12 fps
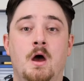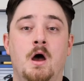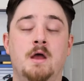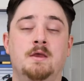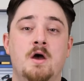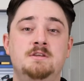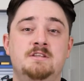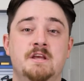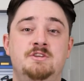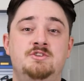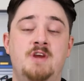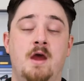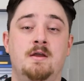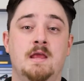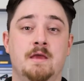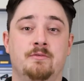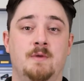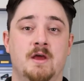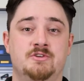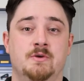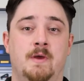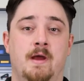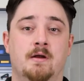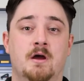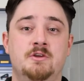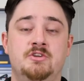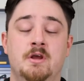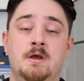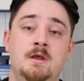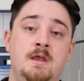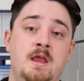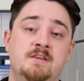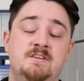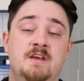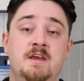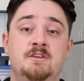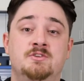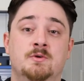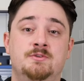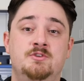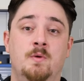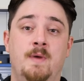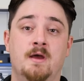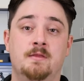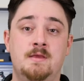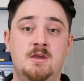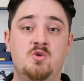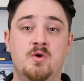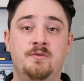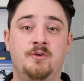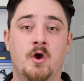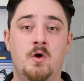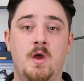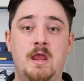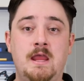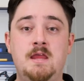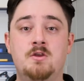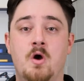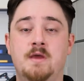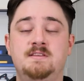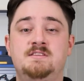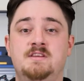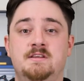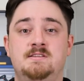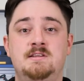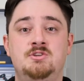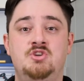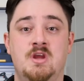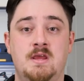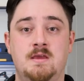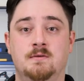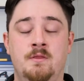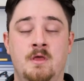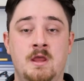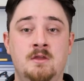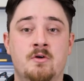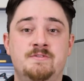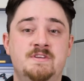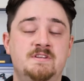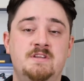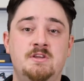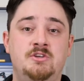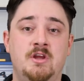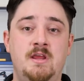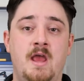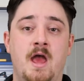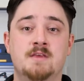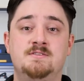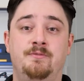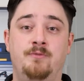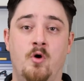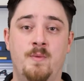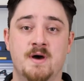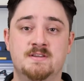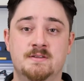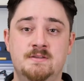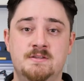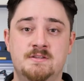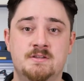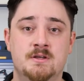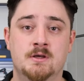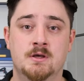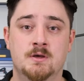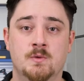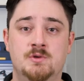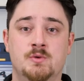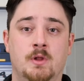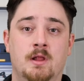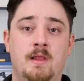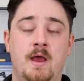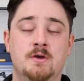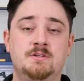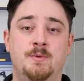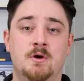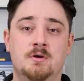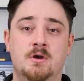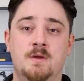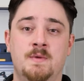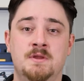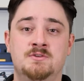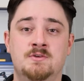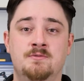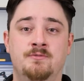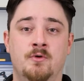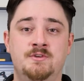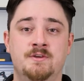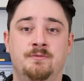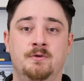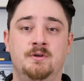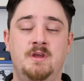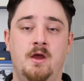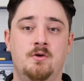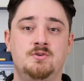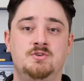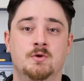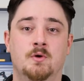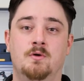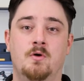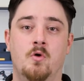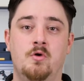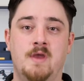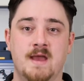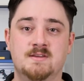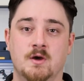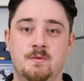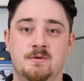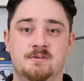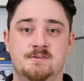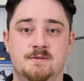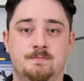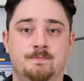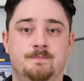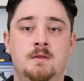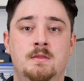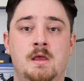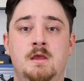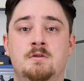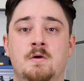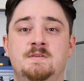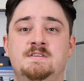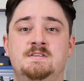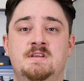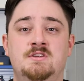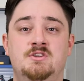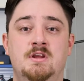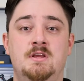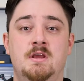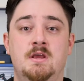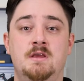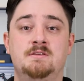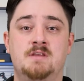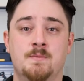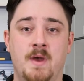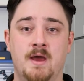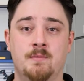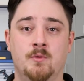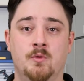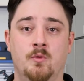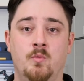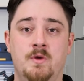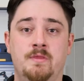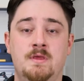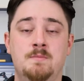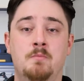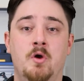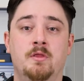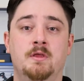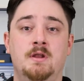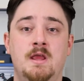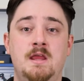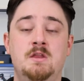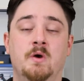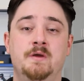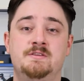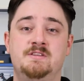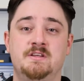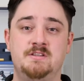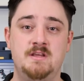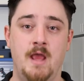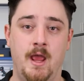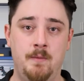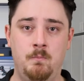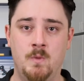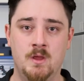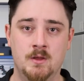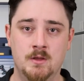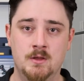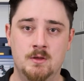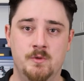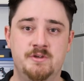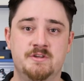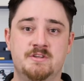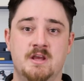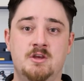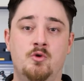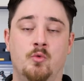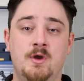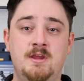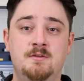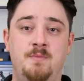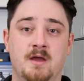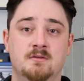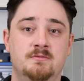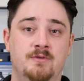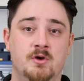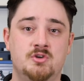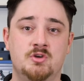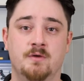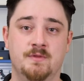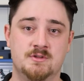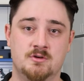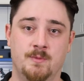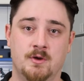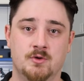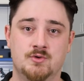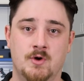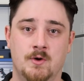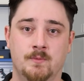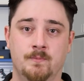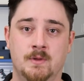Hi guys, it's Jared here from National Garage, here today to talk to you about the Grifco E960G. The E960G has 4 buttons, which will allow it to program into 4 different garage door or gate openers. The E960G is compatible with the Merlin E960M, which is a green button version of this remote control.